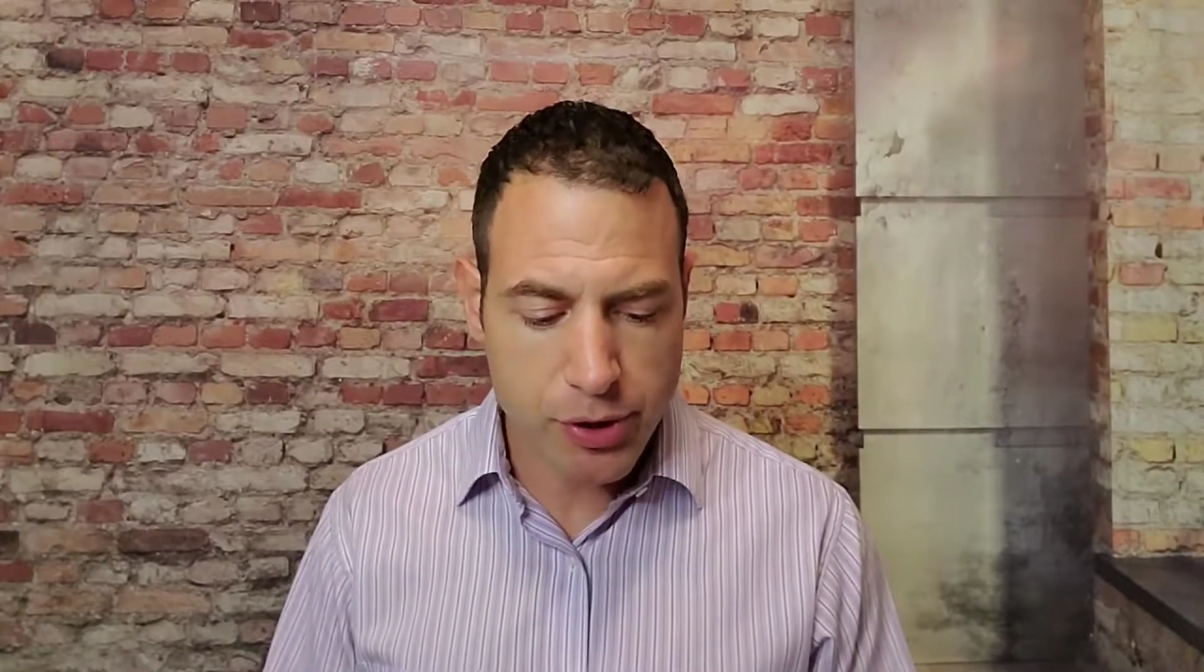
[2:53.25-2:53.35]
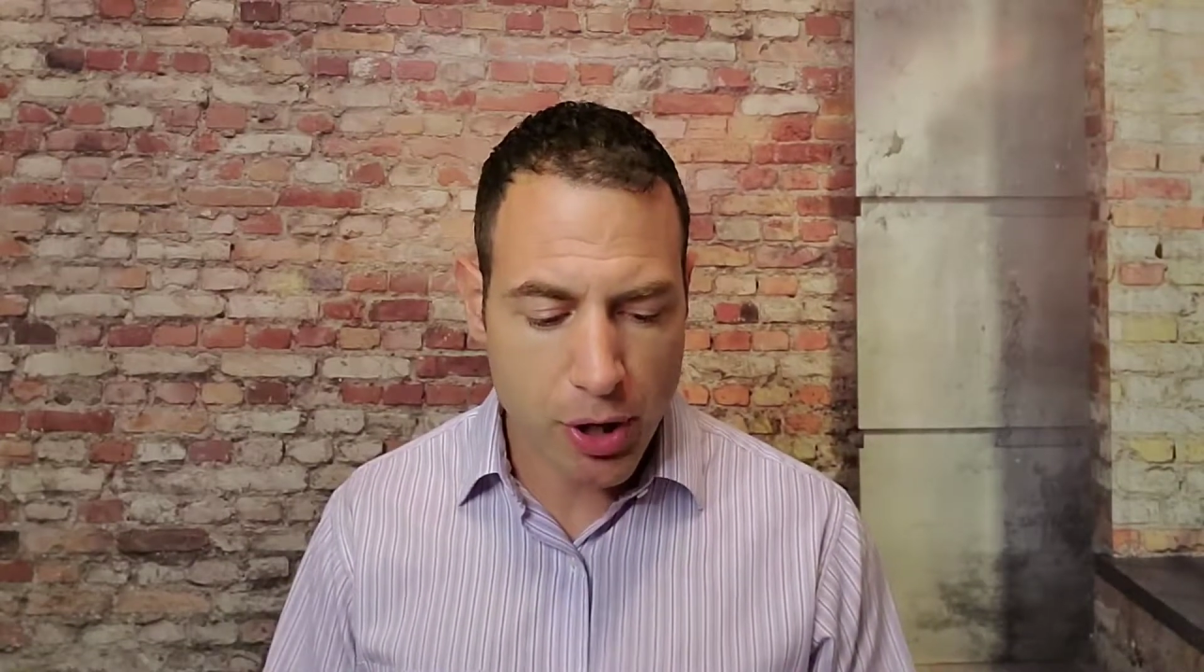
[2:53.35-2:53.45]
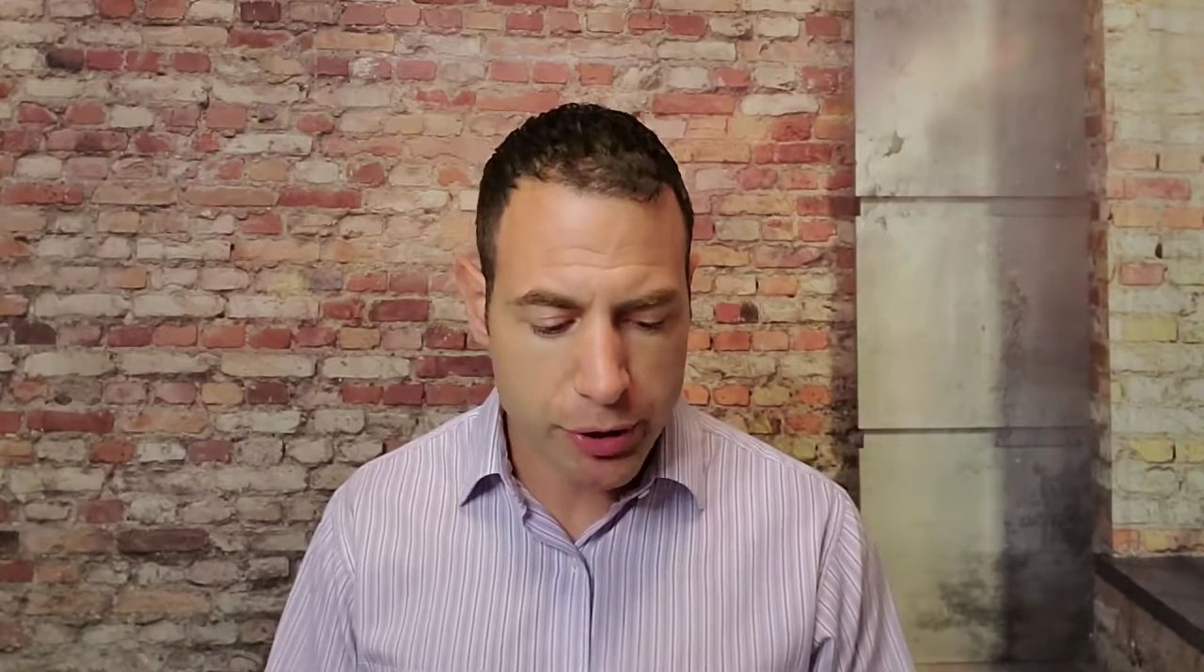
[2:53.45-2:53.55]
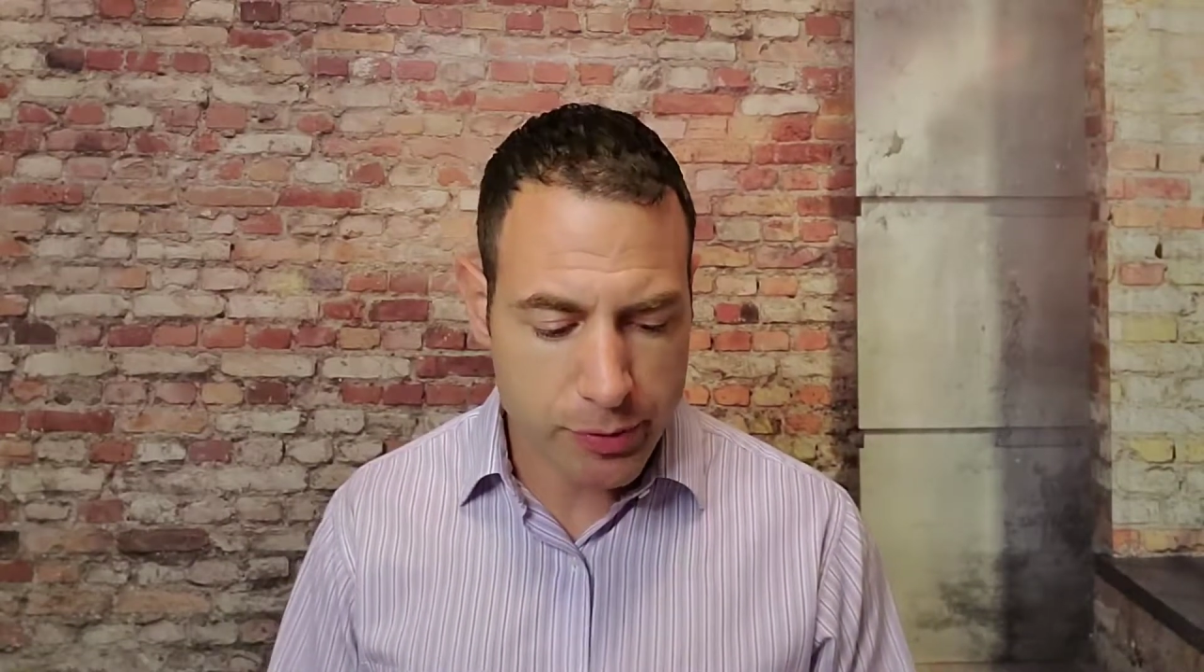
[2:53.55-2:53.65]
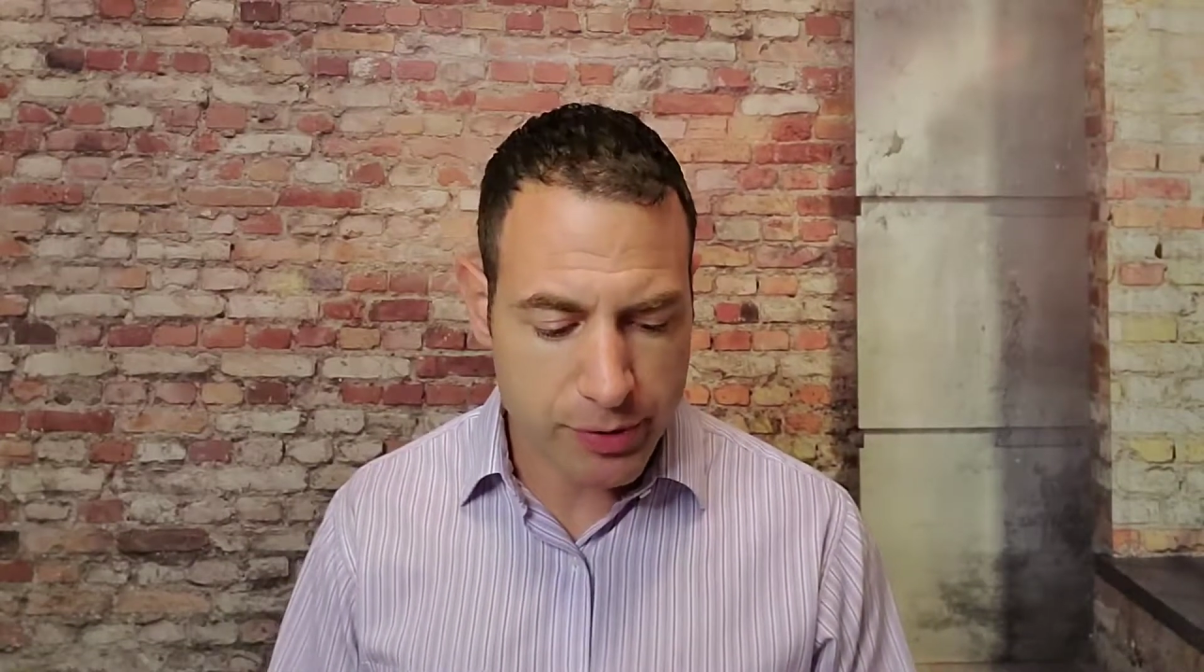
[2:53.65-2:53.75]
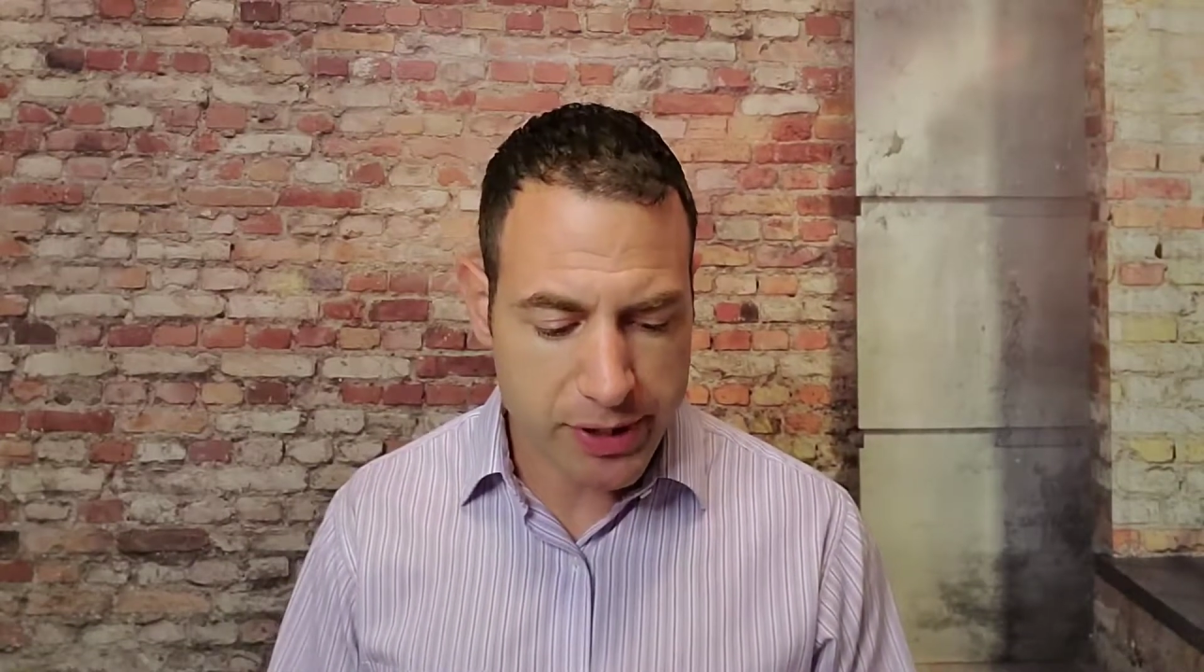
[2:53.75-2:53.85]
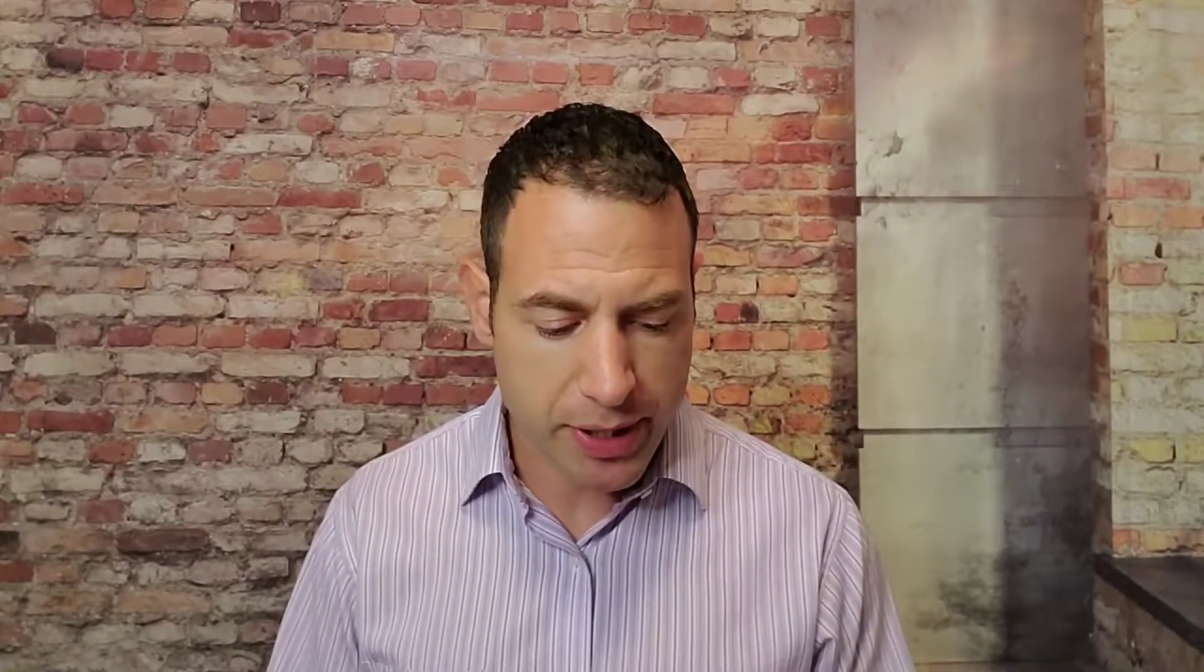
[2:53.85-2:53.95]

100%